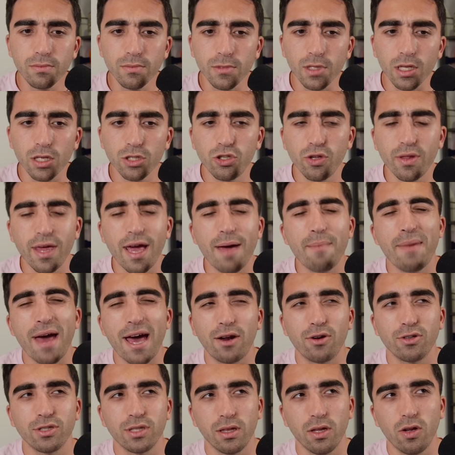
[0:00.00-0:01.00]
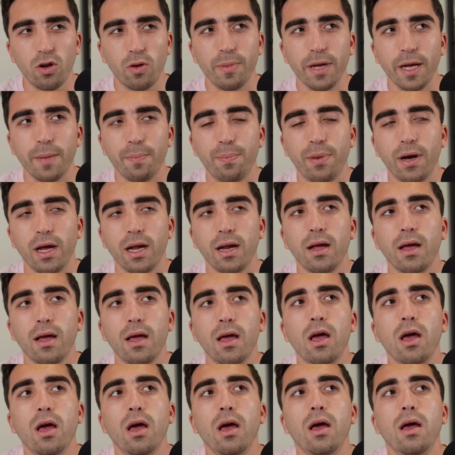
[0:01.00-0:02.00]
So that matters a little bit. But
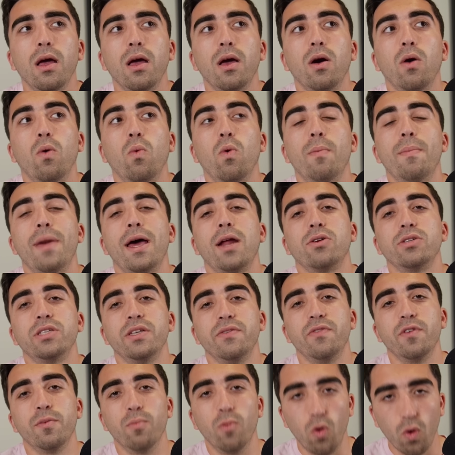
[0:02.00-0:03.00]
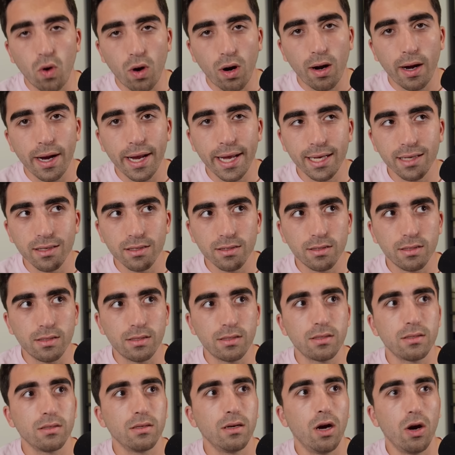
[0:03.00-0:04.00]
what matters even more
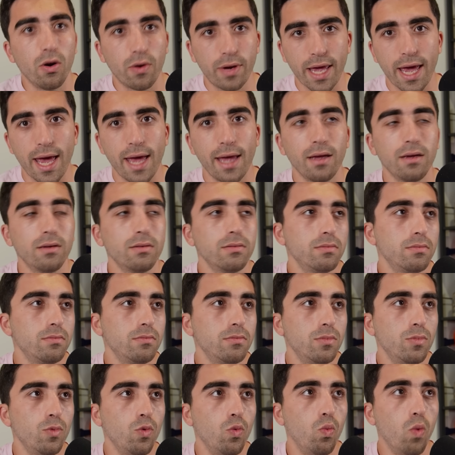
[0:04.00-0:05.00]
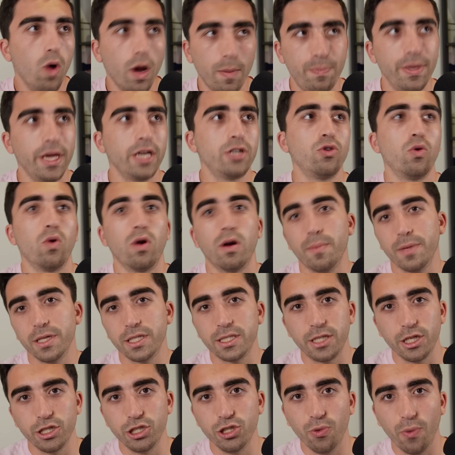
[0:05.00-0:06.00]
is, okay, what big tournaments
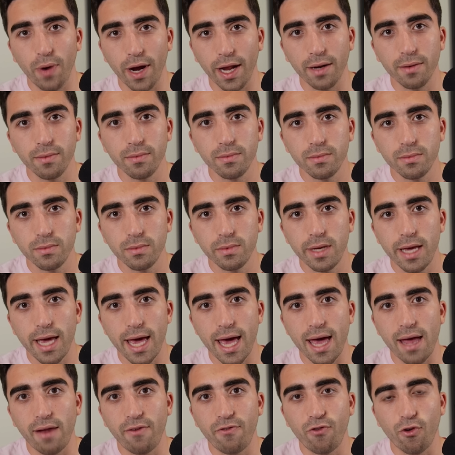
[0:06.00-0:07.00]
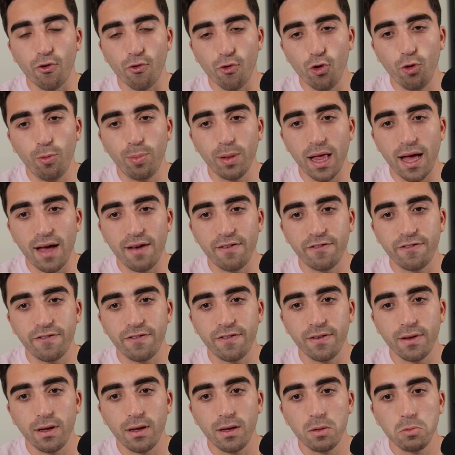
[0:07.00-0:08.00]
did you win? And for Rublev,
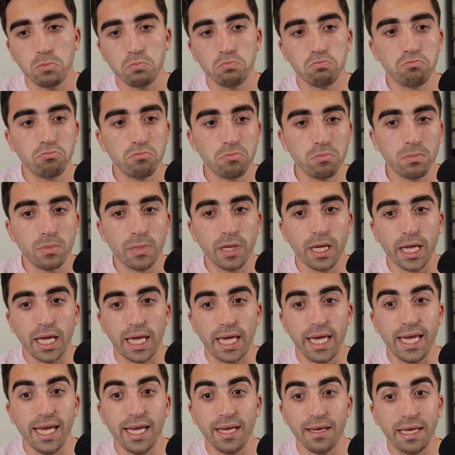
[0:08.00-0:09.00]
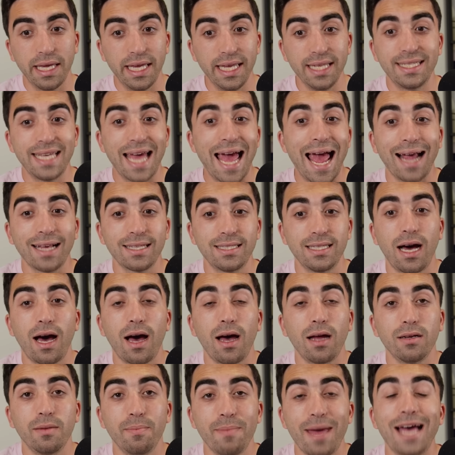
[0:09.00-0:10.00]
he tacks
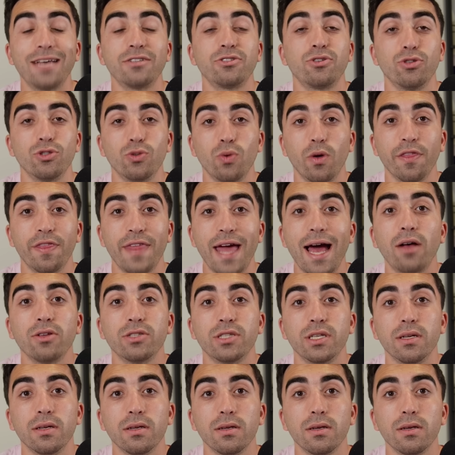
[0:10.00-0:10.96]
on a Masters 1000.